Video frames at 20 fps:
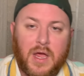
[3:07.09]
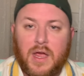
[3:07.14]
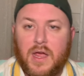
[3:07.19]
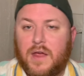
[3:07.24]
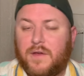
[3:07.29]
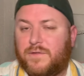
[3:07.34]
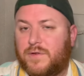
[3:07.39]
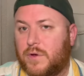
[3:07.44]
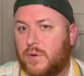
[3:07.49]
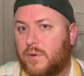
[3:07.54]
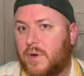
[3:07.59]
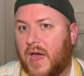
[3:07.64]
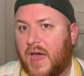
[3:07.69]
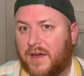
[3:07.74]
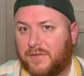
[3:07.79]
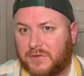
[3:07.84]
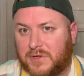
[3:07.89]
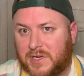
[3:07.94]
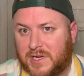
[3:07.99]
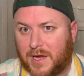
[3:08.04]
If you
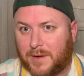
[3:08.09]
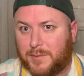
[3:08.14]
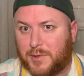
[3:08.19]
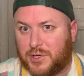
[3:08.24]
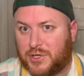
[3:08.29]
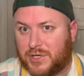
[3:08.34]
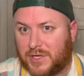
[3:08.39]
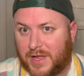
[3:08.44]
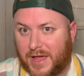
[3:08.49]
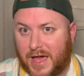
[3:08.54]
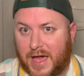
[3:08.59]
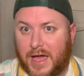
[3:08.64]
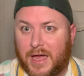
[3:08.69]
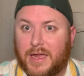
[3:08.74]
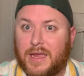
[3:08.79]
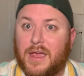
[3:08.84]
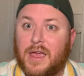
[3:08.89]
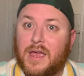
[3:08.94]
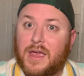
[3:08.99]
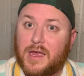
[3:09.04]
have to come in
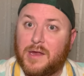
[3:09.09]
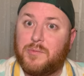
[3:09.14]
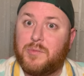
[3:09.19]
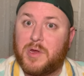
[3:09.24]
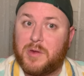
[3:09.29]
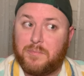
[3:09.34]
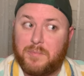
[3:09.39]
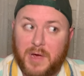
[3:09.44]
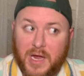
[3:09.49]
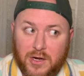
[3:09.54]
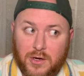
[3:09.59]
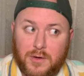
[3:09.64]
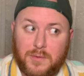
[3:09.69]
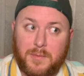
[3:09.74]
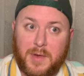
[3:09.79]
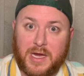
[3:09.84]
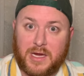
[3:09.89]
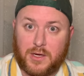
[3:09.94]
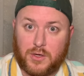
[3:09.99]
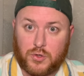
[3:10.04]
July, it'd be better to
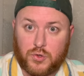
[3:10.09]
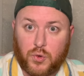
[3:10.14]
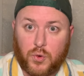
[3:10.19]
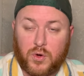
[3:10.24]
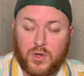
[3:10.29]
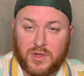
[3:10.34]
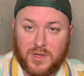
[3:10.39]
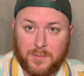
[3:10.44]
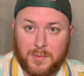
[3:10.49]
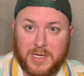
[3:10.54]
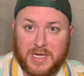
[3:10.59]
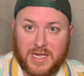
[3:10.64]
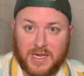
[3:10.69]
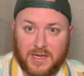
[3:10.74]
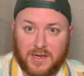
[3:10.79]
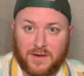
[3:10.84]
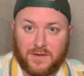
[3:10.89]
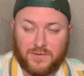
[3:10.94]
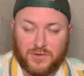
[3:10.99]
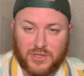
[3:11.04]
make it toward the
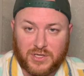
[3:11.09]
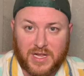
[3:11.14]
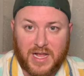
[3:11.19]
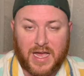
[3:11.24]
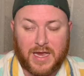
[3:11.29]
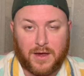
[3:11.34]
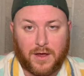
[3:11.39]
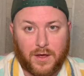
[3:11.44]
beginning of July.